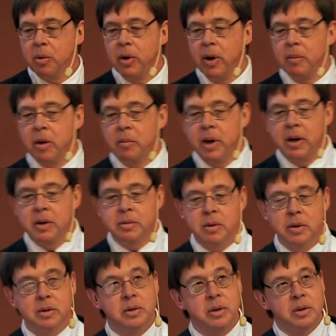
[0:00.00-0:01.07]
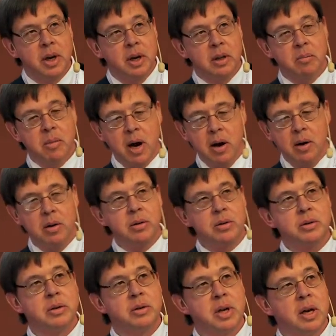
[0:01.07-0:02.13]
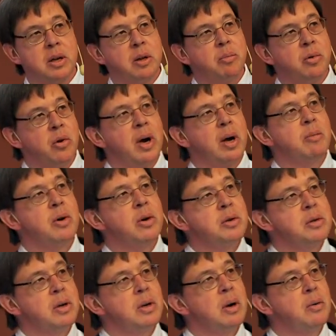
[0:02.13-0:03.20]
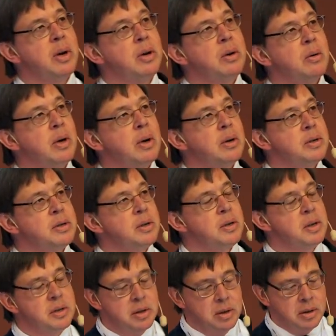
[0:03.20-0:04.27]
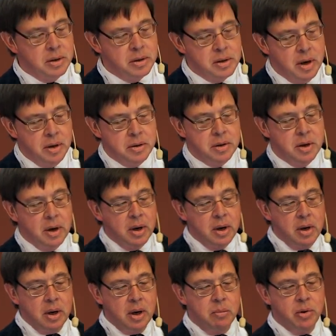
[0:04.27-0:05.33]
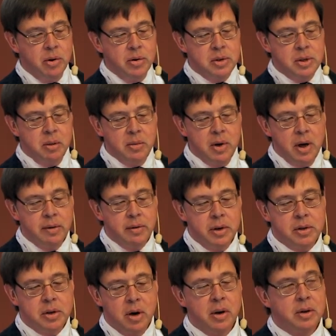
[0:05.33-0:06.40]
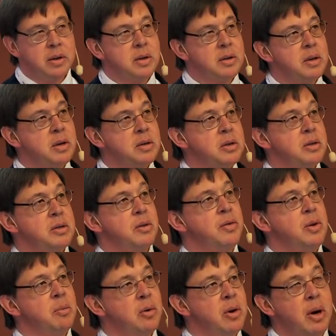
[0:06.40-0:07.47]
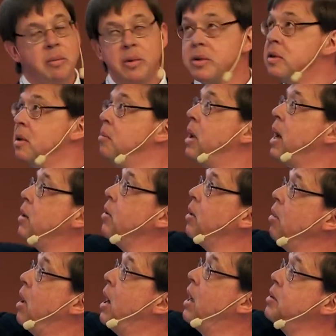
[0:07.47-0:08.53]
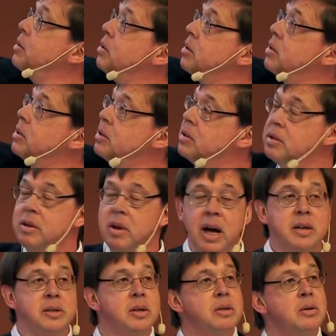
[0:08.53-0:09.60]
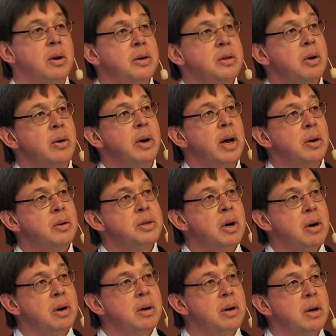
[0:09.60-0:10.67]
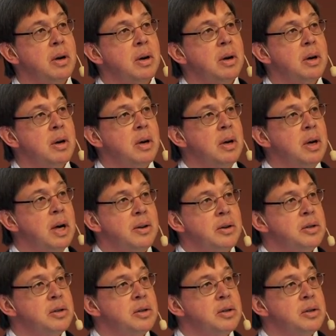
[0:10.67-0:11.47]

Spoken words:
parameter management should take the model, should take the parameters that go into it in a statistical sense, and produce some kind of a chart that says there's a few parameters that matter a lot. So this is classic sort of tornado chart. And